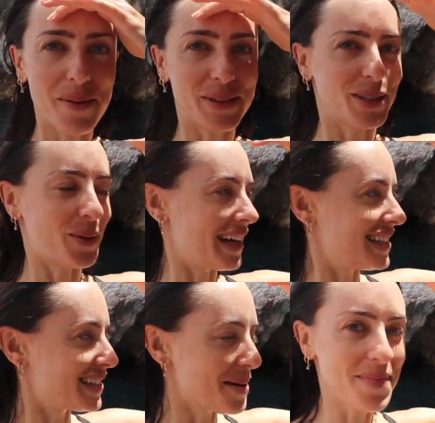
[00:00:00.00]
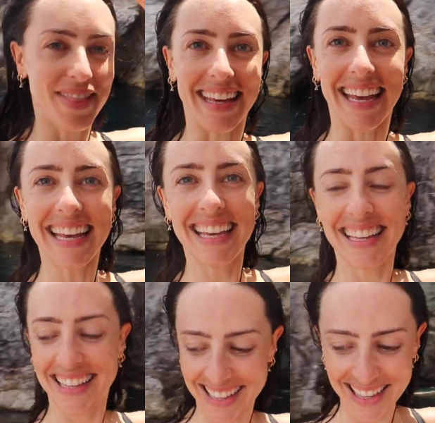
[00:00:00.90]
was quite something.
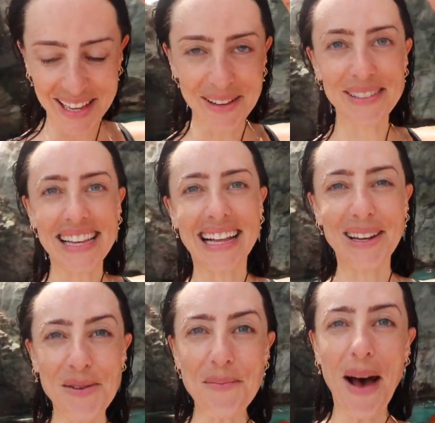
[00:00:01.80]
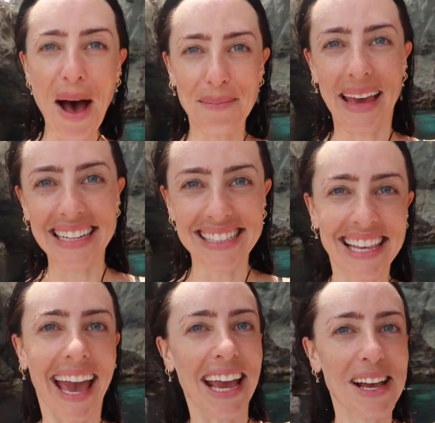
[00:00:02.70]
It was like a little mermaid's
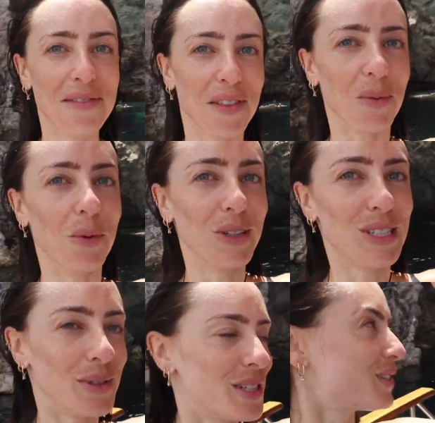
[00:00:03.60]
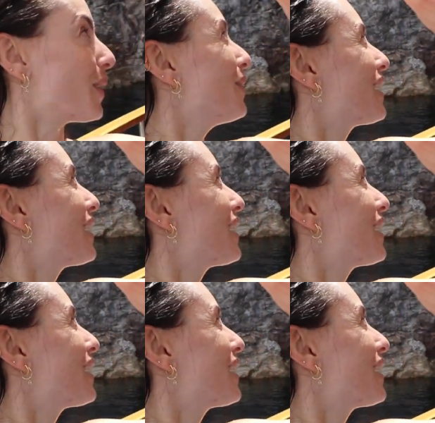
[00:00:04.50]
cave and the water was so